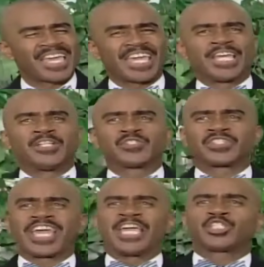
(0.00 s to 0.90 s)

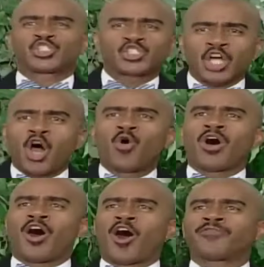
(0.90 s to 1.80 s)
is a
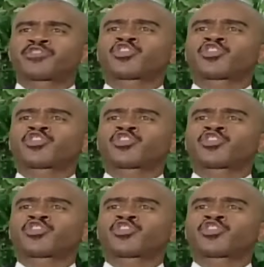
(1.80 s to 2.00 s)
show of